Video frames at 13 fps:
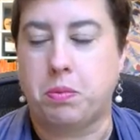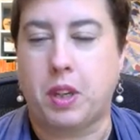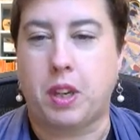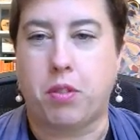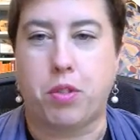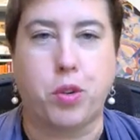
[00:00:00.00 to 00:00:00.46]

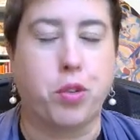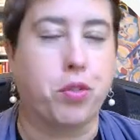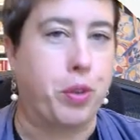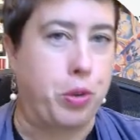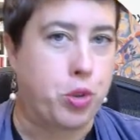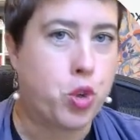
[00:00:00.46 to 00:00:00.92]
give you
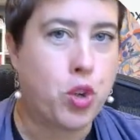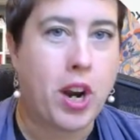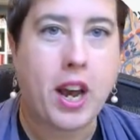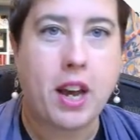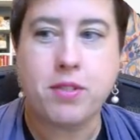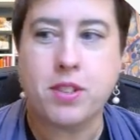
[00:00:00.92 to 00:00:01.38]
first
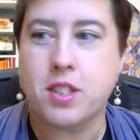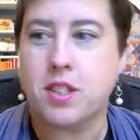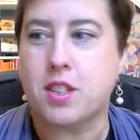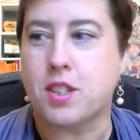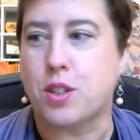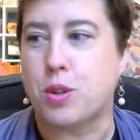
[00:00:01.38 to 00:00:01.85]

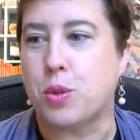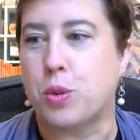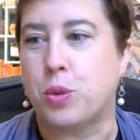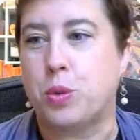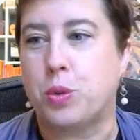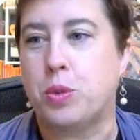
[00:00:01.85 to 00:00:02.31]
drafts,
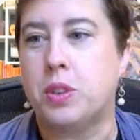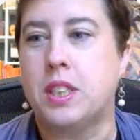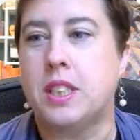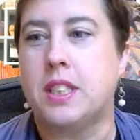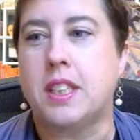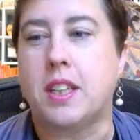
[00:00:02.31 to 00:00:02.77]
to
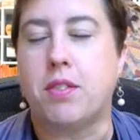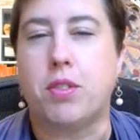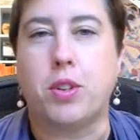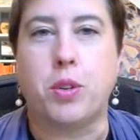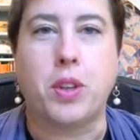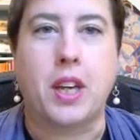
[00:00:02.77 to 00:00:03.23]
give
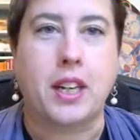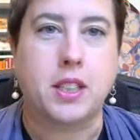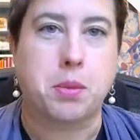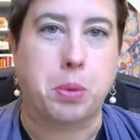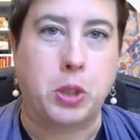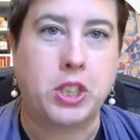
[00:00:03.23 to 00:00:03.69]
you the
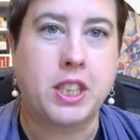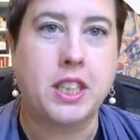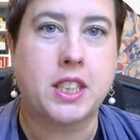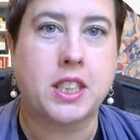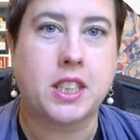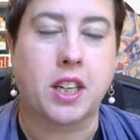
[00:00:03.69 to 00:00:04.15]

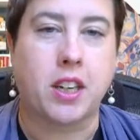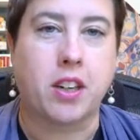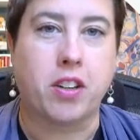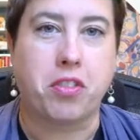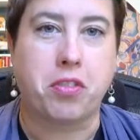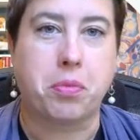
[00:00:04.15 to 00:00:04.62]
expertise
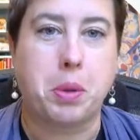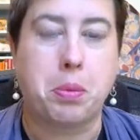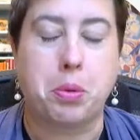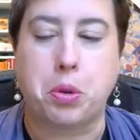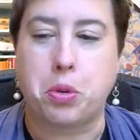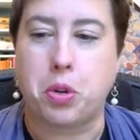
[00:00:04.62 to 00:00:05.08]
of
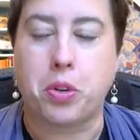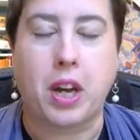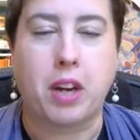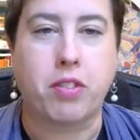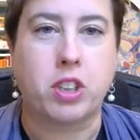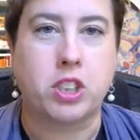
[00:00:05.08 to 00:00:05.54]
people you don't
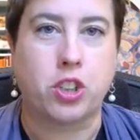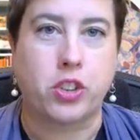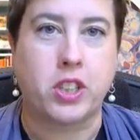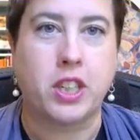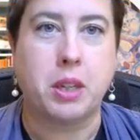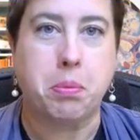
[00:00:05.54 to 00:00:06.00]
have on your
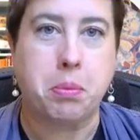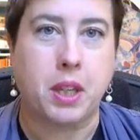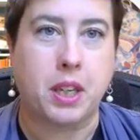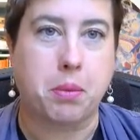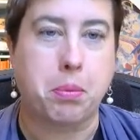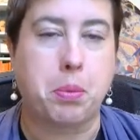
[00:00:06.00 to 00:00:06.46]
team,
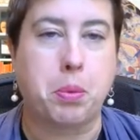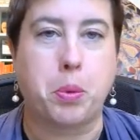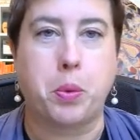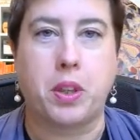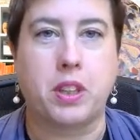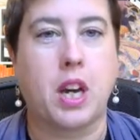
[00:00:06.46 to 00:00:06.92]
like
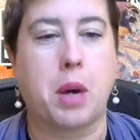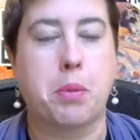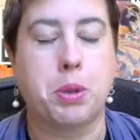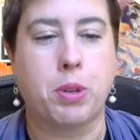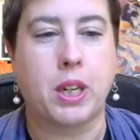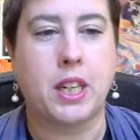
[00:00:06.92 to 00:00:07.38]
people with
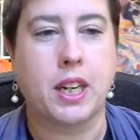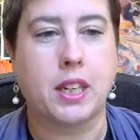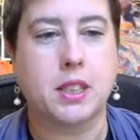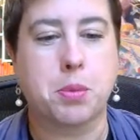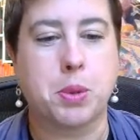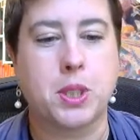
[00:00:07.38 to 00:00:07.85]
copywriting
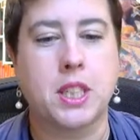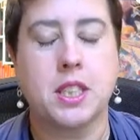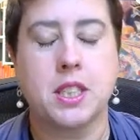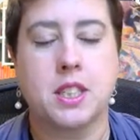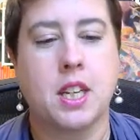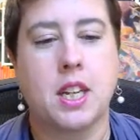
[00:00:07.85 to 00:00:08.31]

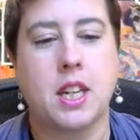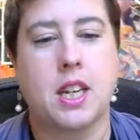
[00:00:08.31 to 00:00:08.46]
expertise.